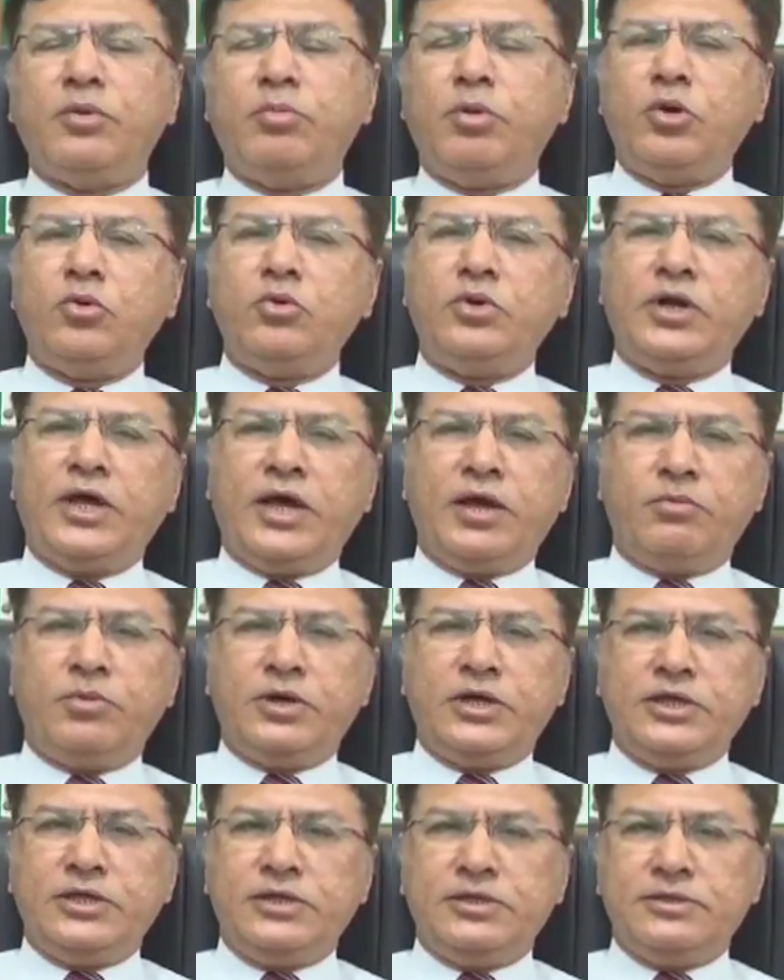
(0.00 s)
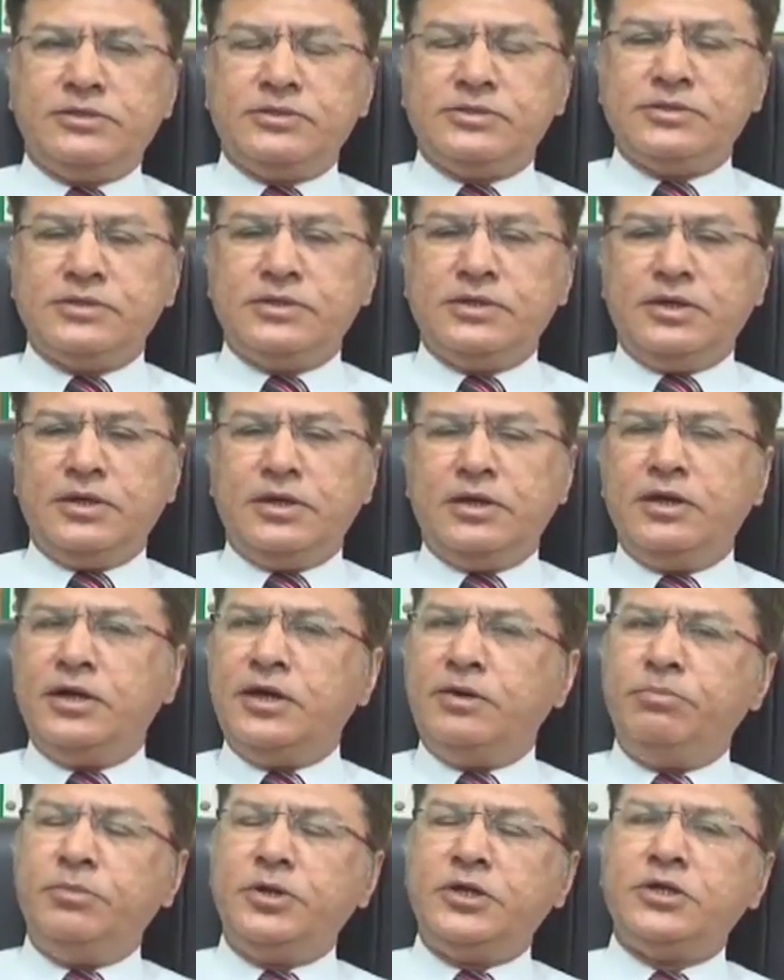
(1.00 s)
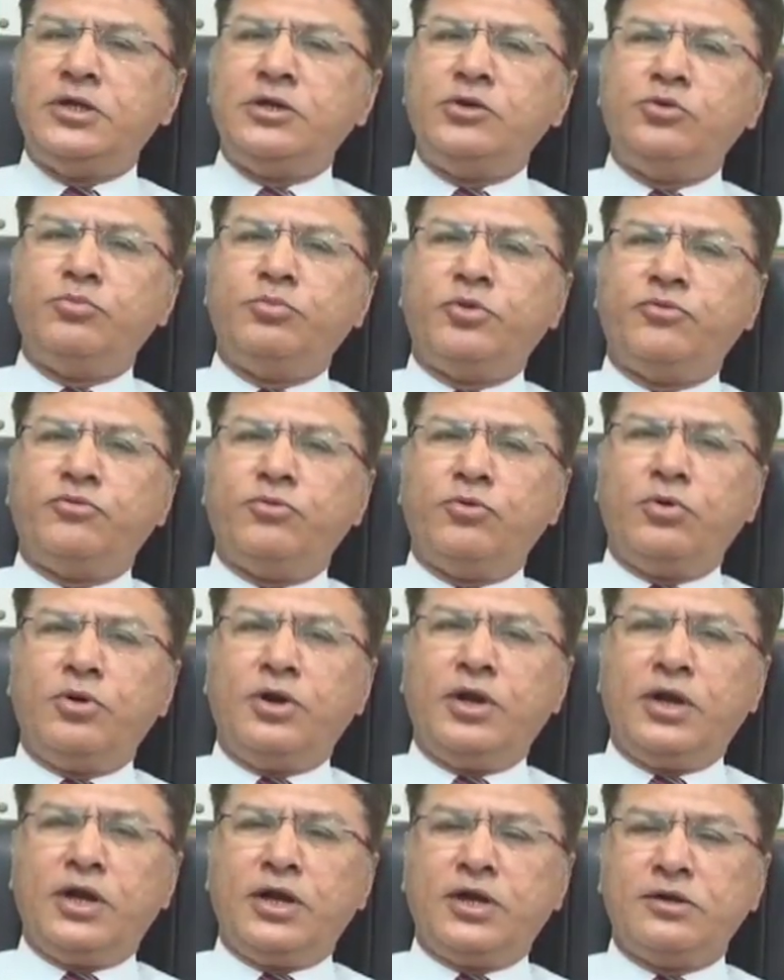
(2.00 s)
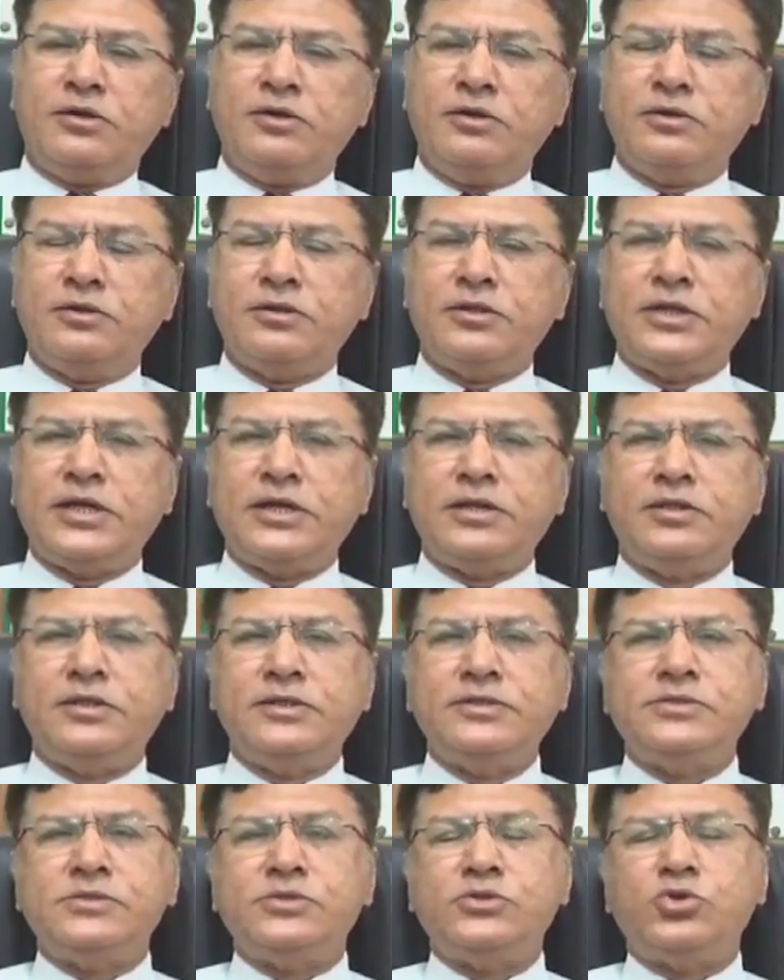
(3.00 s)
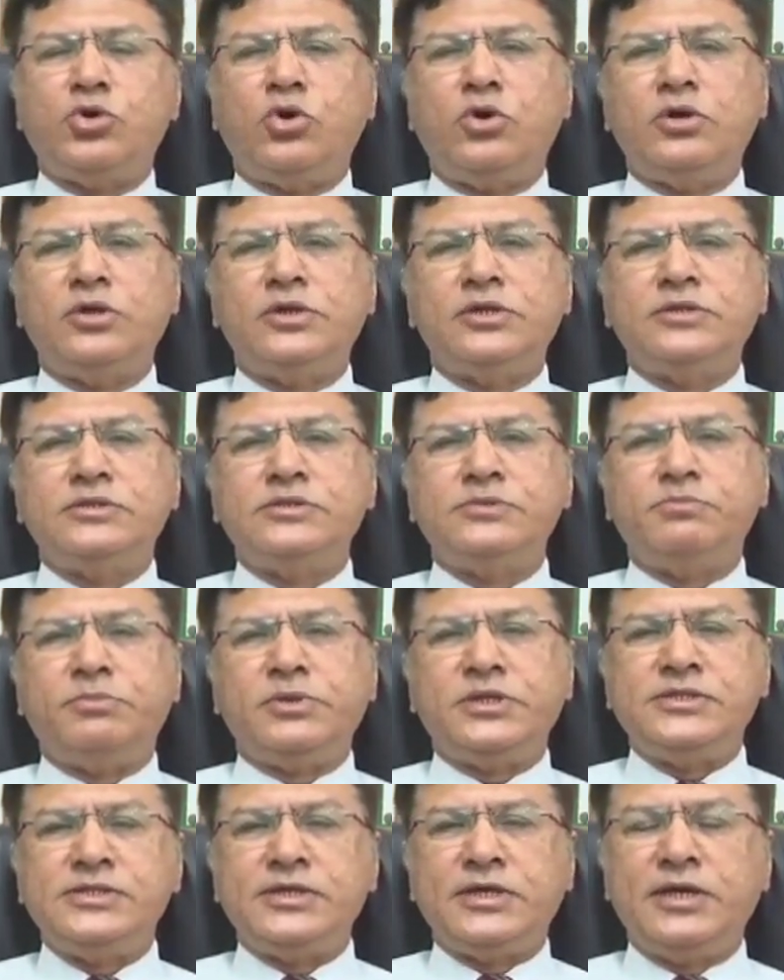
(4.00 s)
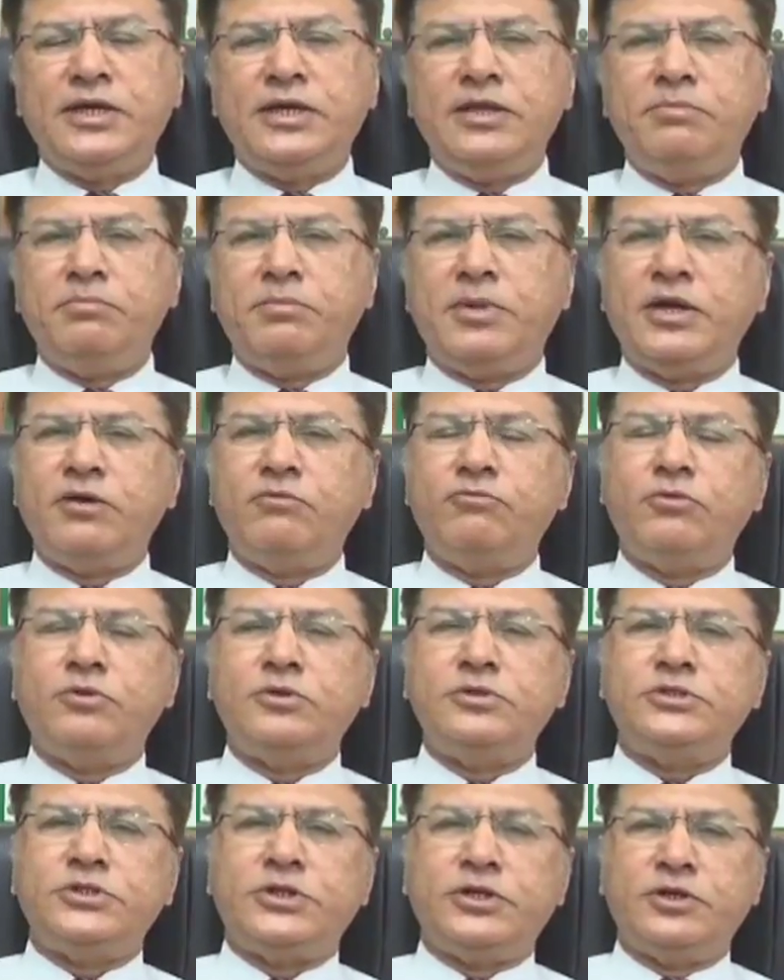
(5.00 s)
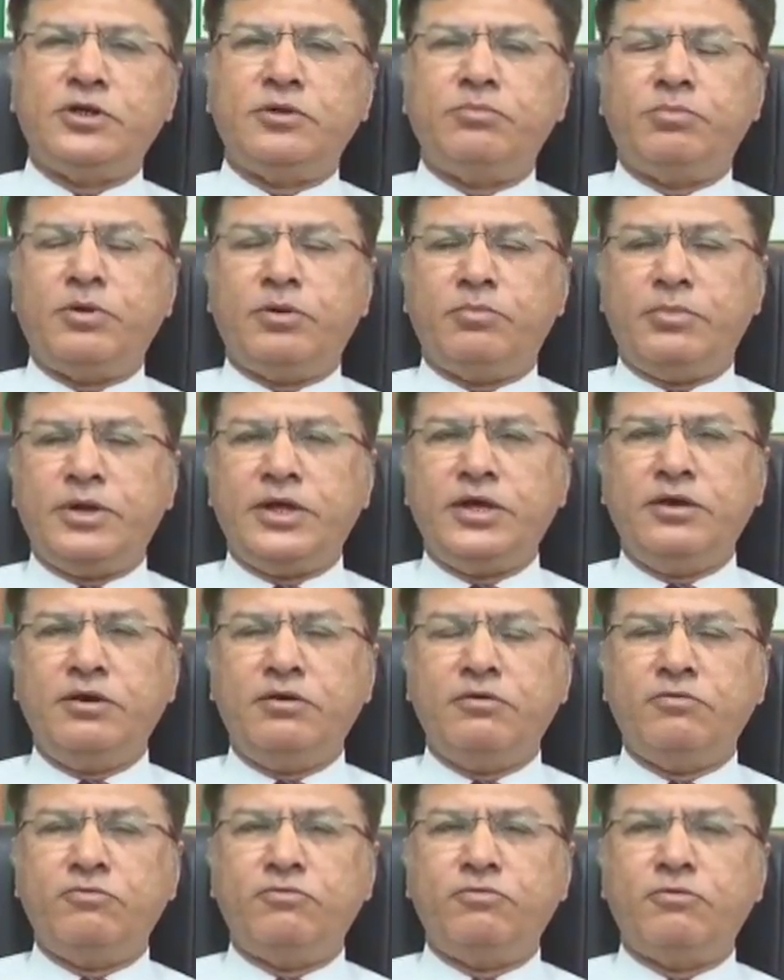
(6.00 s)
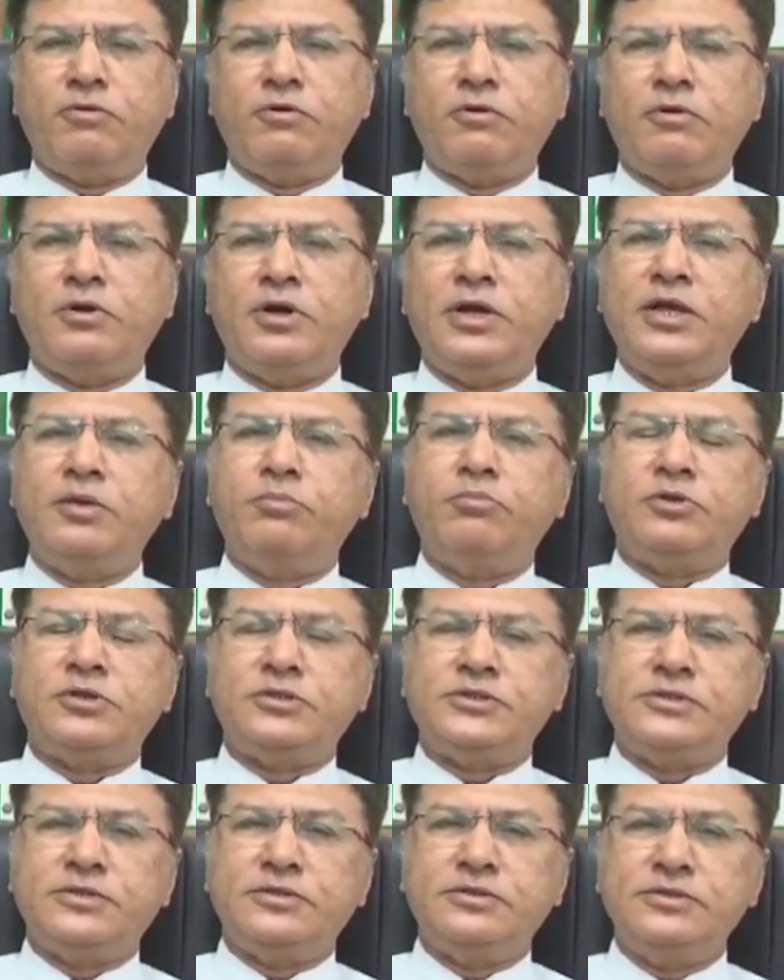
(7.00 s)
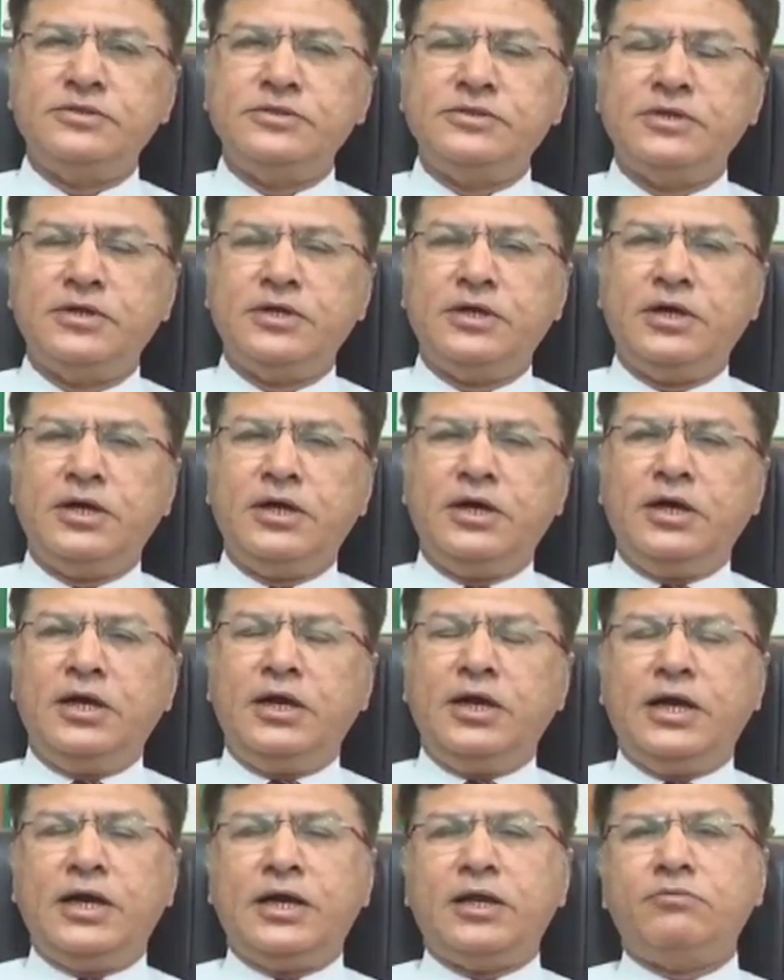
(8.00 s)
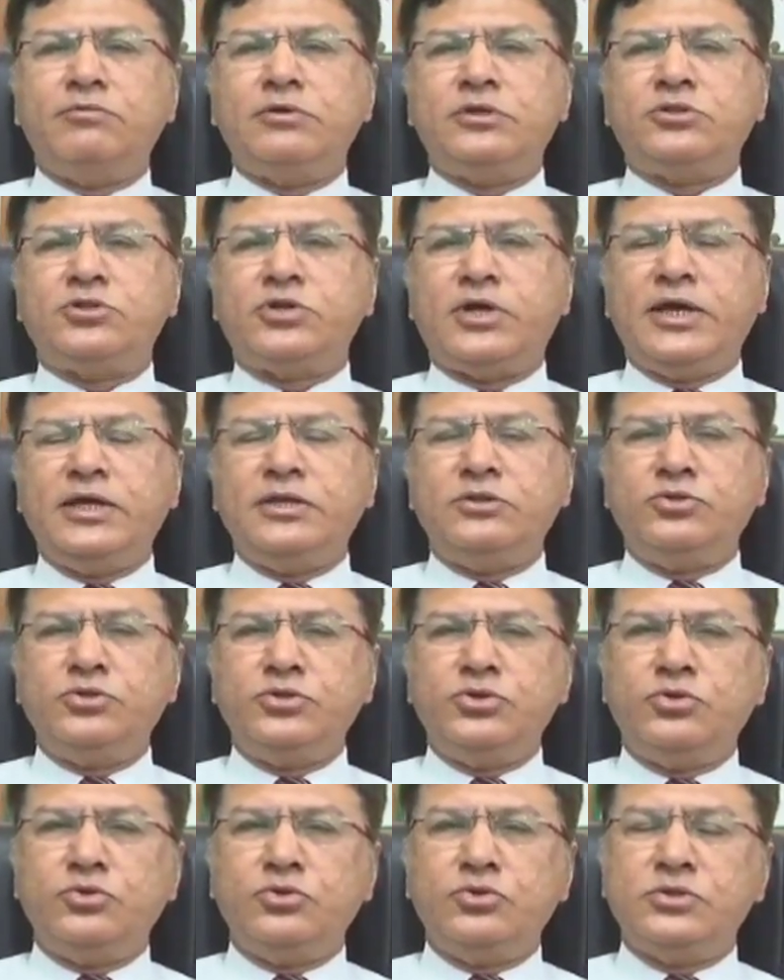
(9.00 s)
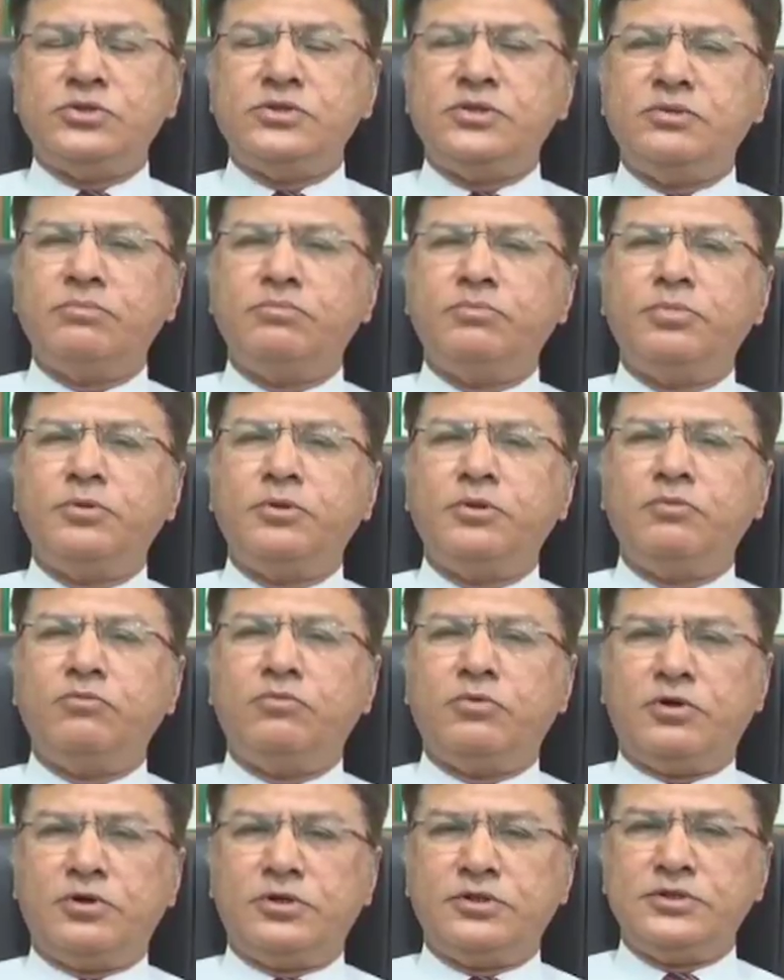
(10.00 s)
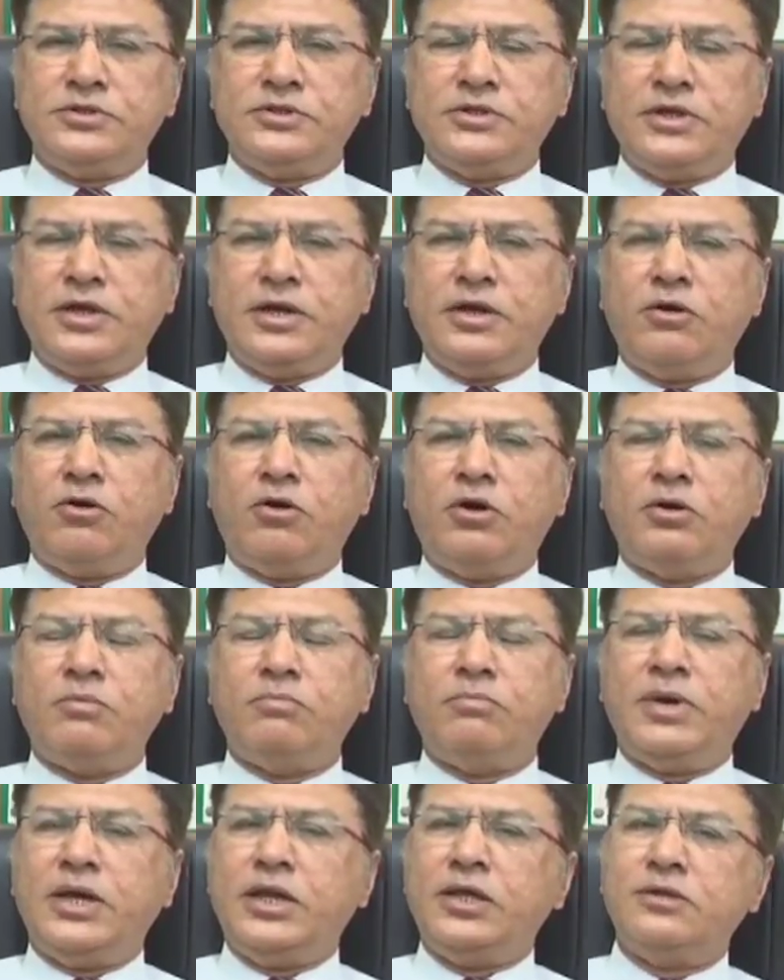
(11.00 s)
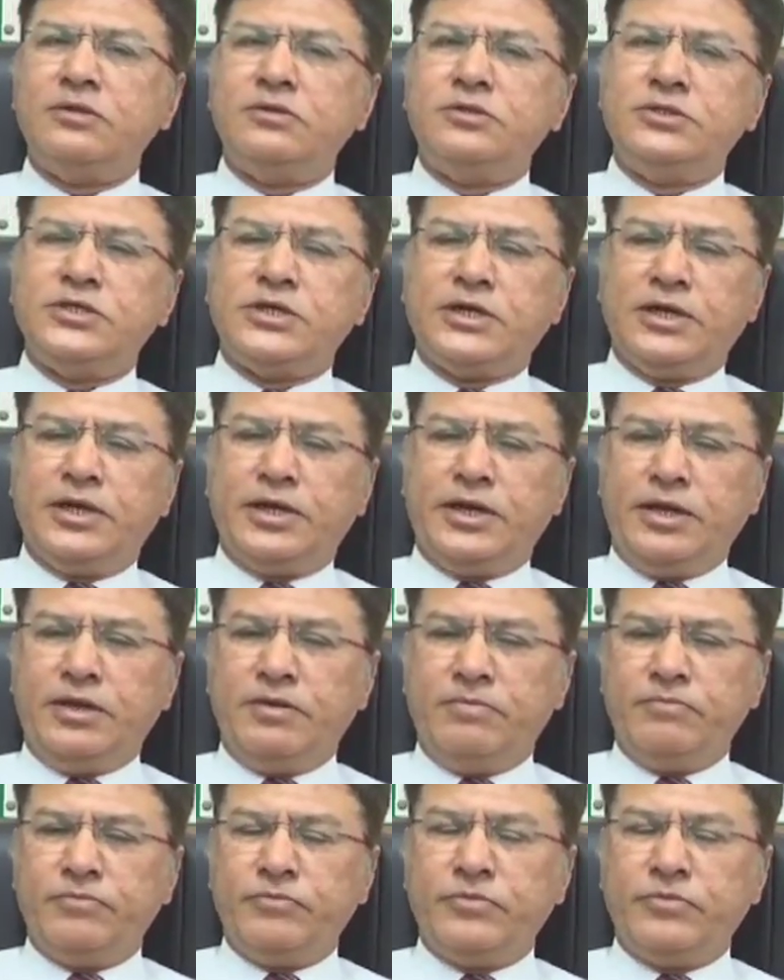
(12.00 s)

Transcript: about diabetes. Let me tell you beforehand that this talk is basically meant for general public, for lay persons, and I will try to use simple words and not medical jugglery.